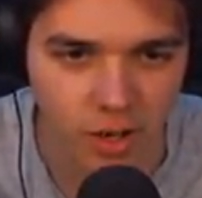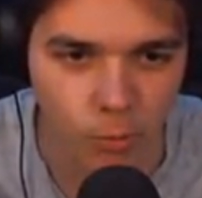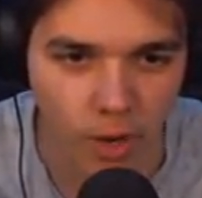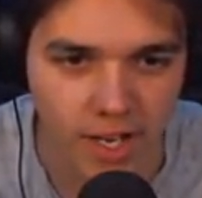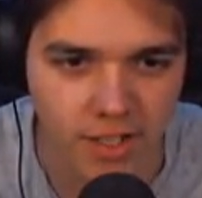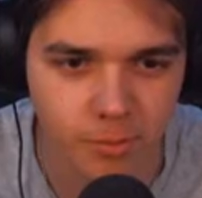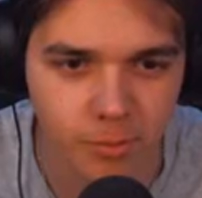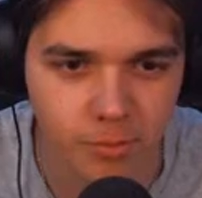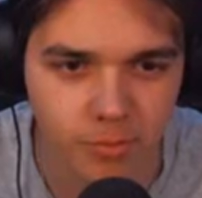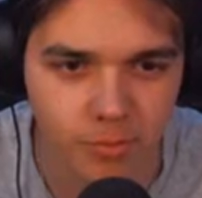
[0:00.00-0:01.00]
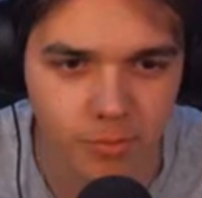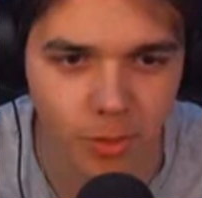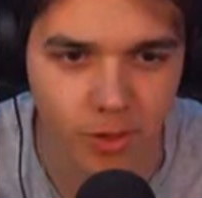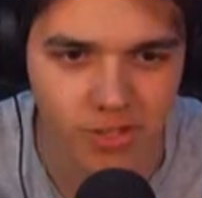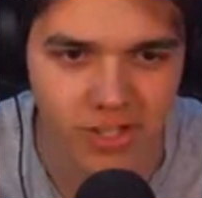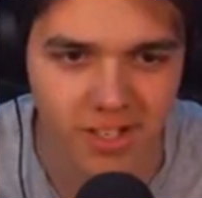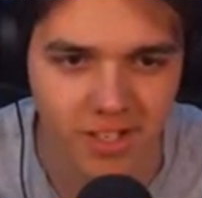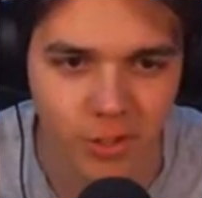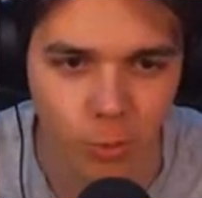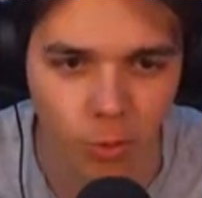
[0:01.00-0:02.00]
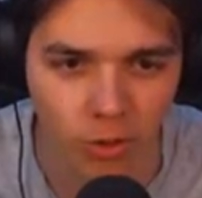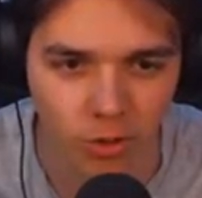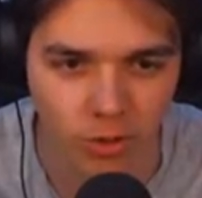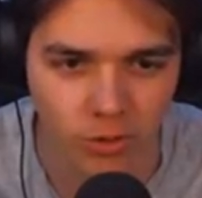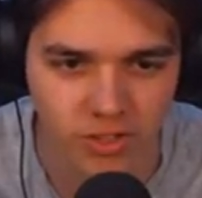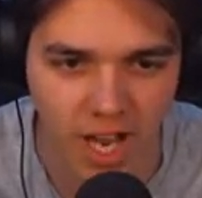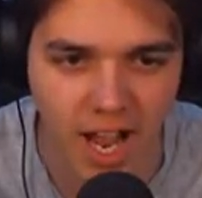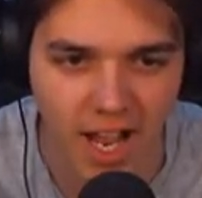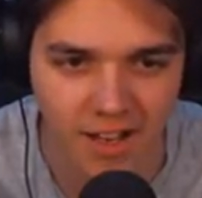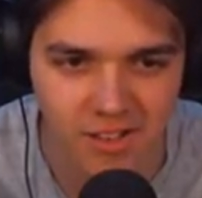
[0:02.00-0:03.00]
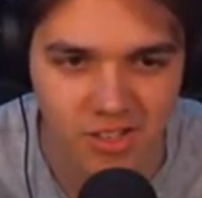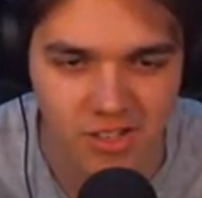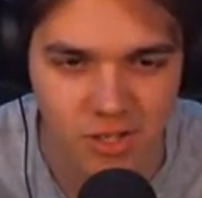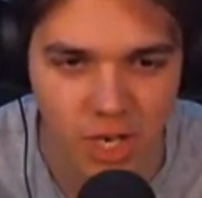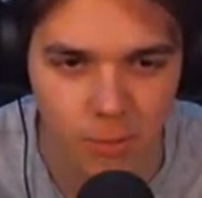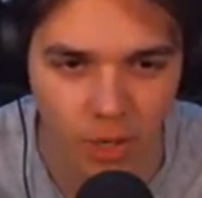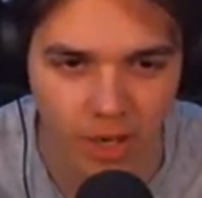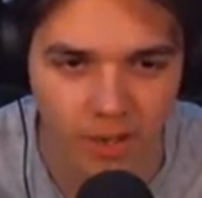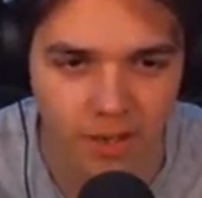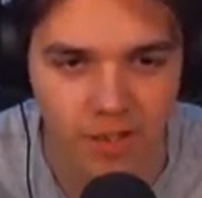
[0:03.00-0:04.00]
a random person in the world dies somewhere,